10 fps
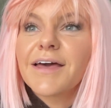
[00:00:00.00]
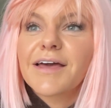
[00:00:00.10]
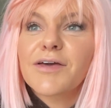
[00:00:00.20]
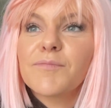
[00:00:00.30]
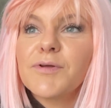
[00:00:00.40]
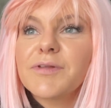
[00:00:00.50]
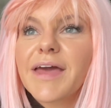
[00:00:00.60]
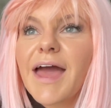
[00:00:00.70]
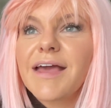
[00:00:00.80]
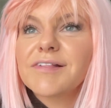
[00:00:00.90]

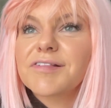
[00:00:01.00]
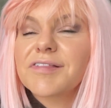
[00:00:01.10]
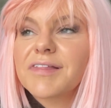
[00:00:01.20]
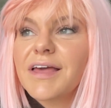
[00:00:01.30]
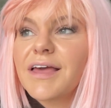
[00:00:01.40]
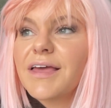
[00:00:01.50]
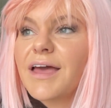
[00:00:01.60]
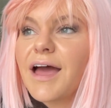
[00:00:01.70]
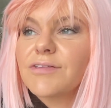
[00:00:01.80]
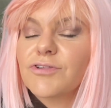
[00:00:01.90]
communicate,
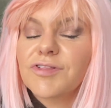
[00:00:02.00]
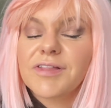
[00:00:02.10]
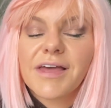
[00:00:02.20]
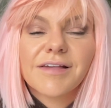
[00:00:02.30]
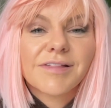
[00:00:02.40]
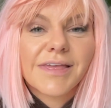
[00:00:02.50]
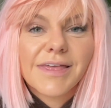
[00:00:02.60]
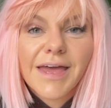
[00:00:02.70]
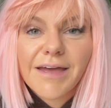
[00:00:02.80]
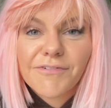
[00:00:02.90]
see, and just see it as a
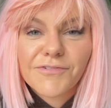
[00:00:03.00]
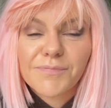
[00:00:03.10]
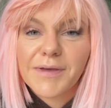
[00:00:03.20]
gift,